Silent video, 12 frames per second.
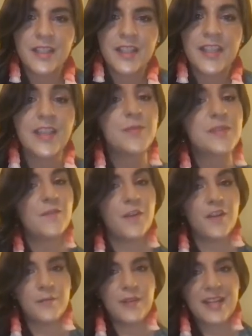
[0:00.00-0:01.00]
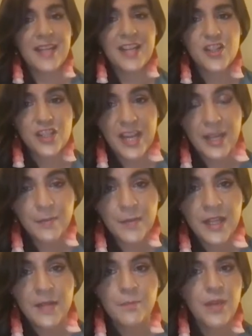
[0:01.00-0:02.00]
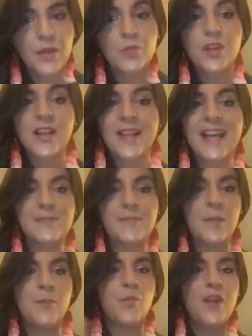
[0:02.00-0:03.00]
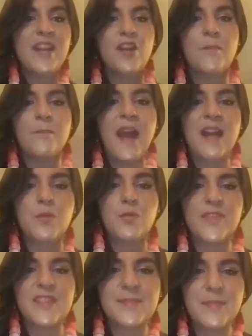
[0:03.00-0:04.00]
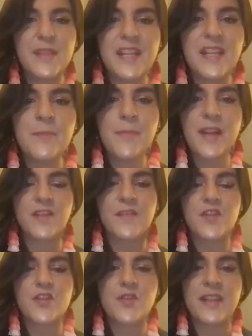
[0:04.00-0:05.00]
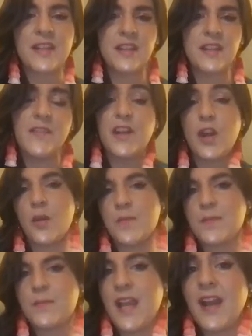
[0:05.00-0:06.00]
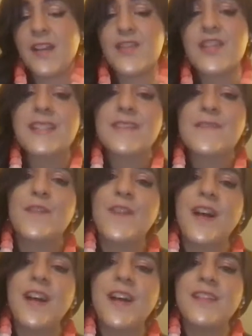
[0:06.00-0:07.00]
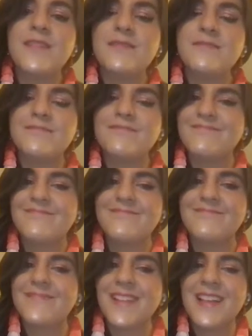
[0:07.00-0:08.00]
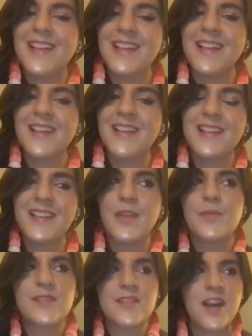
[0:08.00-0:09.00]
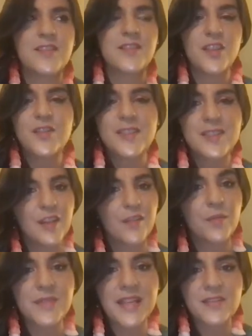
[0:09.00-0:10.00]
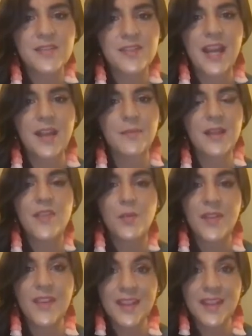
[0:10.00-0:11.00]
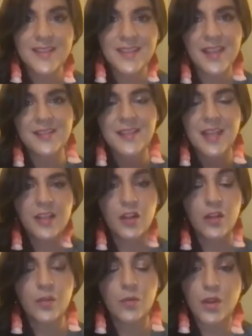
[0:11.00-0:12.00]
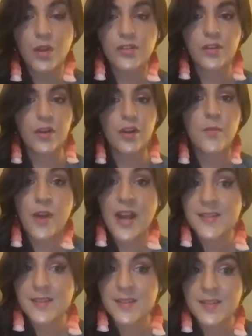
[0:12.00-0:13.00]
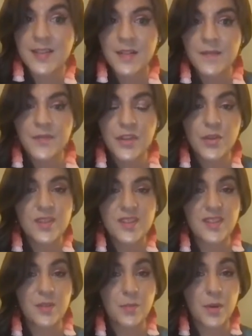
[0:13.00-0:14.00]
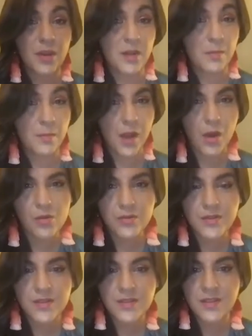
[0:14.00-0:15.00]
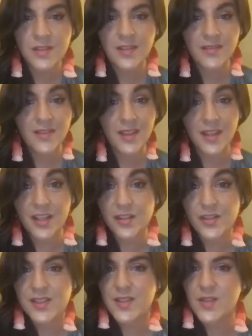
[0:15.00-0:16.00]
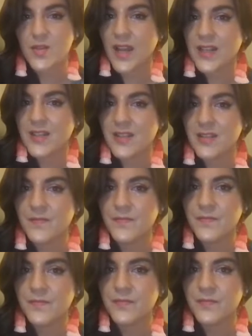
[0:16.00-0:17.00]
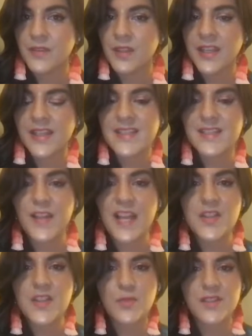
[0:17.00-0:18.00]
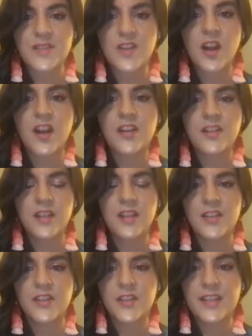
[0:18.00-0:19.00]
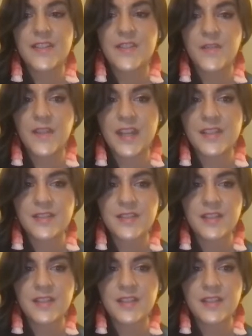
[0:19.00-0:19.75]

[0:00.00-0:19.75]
He was invertebrate and ashamed, but would clasp and break her backbone with the speed and impact of a train, leaving a corpse behind just for fun. He was lost. You could see it from time to time in the way that his gaze landed on the world or her breasts. You could see the broken bones, the needles, the sweat. His flesh was scarred underneath the veins.